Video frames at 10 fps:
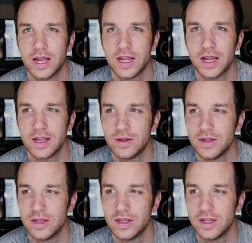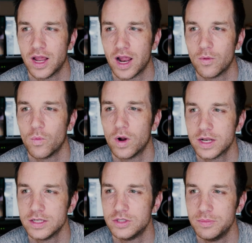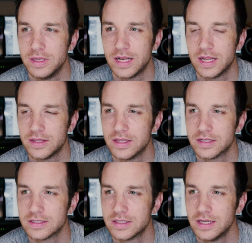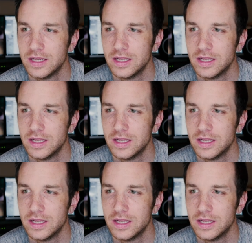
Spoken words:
I wanted to be an atheist,